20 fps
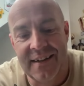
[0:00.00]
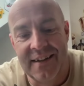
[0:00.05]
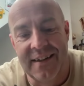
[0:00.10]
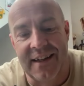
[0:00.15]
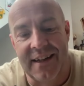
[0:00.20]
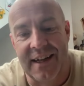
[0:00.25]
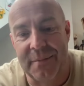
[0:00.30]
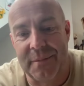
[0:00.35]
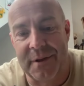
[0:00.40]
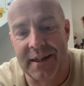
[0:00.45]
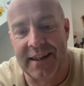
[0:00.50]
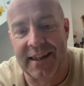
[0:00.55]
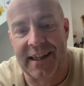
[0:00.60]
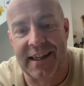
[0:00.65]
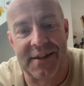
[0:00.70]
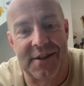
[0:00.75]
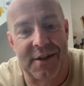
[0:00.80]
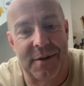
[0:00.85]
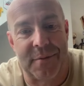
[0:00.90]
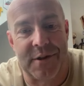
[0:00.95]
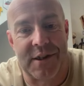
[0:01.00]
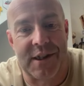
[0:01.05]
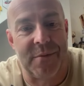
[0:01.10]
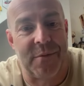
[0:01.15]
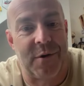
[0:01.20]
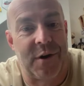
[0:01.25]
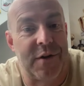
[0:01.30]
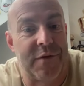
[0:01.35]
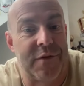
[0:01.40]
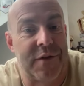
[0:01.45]
Yeah, but he's obviously
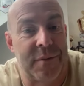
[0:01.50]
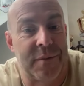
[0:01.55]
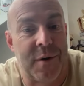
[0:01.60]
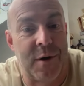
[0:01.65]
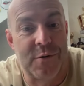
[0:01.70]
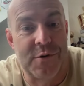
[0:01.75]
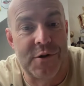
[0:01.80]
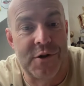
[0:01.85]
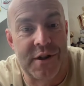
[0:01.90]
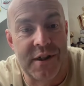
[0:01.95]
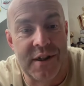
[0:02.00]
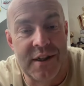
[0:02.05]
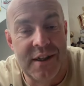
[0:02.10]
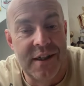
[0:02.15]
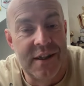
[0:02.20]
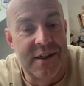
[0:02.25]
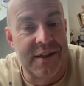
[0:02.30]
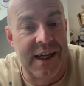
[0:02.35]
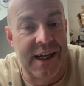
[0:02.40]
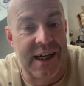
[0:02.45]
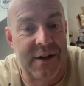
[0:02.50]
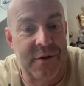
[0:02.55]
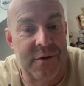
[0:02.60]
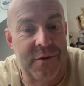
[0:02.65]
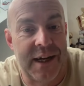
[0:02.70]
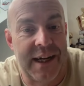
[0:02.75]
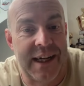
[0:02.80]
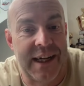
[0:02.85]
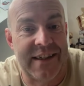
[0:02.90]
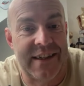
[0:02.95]
one of the most
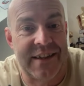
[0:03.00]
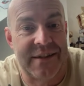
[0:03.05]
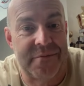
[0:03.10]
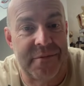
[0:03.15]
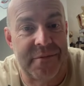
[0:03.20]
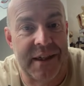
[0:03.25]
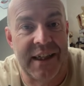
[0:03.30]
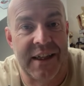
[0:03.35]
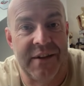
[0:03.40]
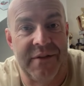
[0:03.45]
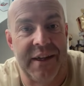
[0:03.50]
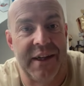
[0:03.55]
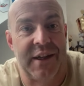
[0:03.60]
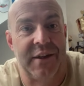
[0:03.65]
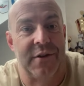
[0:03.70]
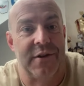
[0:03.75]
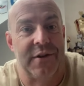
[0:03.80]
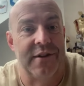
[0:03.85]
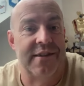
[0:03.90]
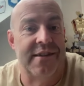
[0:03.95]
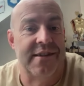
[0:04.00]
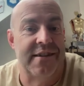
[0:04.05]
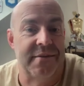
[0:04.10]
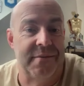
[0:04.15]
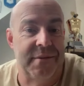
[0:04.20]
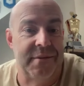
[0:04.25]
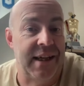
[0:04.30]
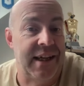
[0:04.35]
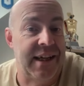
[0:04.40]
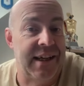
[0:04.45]
decorated individuals
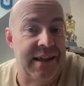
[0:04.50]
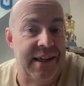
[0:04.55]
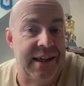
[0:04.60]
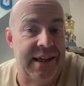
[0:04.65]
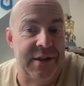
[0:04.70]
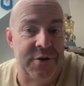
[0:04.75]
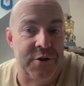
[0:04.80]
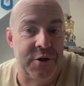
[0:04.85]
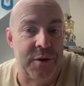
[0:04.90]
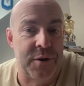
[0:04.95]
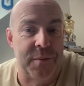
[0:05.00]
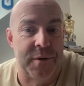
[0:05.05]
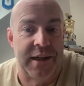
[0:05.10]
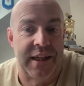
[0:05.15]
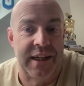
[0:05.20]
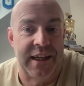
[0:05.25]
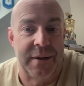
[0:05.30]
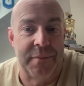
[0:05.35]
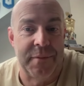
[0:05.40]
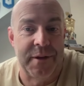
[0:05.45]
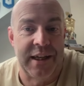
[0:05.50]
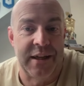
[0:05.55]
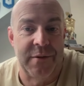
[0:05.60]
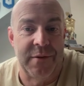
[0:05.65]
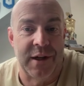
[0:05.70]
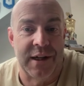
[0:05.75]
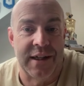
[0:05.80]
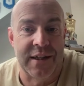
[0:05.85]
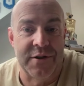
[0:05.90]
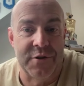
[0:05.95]
in Germany. I mean, he
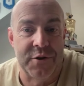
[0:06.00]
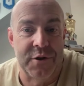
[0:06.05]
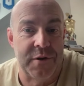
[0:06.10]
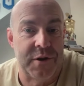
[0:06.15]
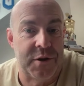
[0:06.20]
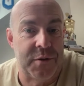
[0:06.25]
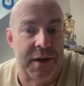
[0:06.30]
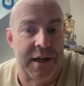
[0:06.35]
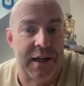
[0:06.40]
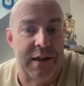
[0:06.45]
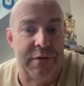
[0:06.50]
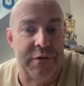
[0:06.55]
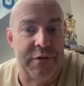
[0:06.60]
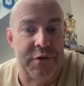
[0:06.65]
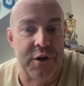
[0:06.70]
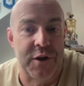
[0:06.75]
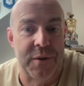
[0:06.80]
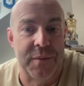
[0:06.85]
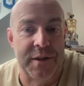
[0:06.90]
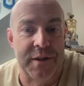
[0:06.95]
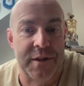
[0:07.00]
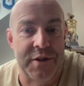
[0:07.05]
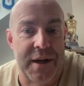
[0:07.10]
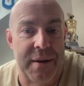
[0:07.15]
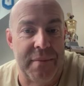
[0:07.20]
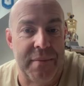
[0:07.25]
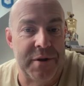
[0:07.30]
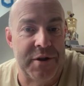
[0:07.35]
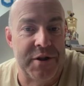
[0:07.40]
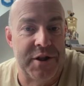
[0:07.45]
won 12 German
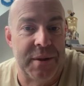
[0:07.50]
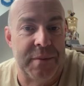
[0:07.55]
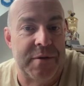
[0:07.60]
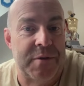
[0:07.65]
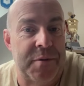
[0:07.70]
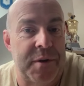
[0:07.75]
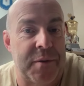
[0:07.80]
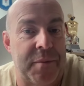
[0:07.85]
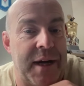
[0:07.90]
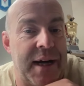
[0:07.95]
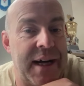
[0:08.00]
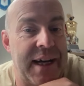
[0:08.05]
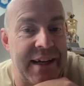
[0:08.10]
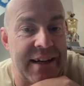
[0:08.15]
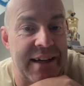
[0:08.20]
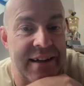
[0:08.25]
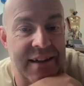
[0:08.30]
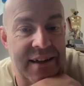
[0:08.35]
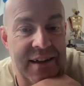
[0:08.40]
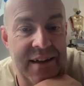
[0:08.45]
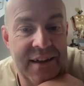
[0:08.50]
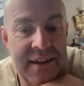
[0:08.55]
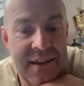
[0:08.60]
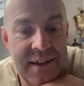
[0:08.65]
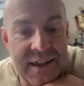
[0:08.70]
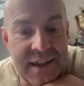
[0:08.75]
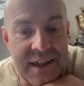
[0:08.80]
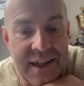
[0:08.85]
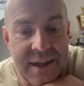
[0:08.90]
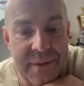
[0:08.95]
championships with Bayern.
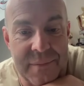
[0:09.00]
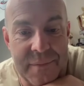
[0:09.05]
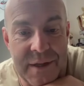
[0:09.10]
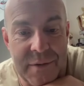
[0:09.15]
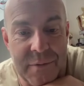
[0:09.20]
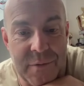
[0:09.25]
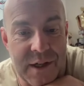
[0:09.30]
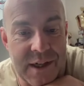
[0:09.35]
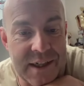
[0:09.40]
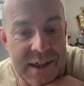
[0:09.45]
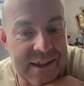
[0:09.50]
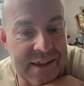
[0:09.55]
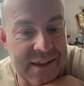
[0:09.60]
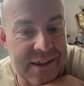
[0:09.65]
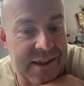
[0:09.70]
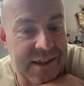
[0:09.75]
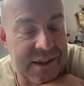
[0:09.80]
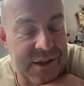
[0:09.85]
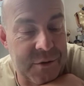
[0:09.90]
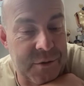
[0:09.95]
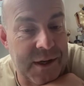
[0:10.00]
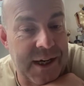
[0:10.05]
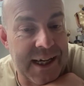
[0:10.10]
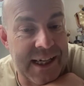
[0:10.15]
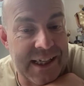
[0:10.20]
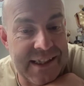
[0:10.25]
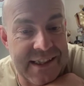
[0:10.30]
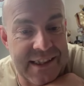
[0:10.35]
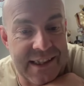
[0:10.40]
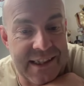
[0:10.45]
He won
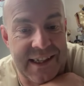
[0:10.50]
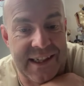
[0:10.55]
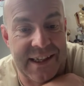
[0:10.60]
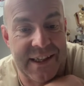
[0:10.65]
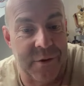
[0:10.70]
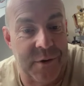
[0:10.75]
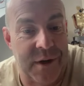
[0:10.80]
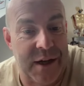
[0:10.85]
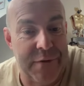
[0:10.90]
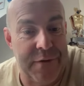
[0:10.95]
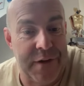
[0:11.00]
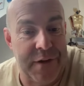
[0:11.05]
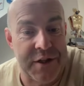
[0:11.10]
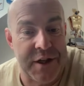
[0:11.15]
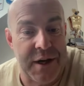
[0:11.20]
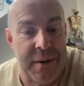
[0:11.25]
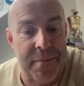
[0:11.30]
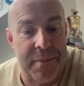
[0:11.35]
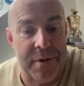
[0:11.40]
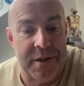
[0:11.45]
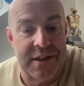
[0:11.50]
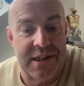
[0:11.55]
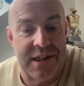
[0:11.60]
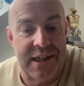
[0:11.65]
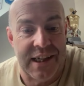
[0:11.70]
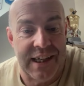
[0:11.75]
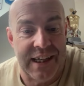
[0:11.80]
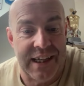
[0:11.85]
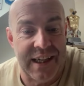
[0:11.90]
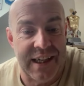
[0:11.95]
twice the UEFA Champions League.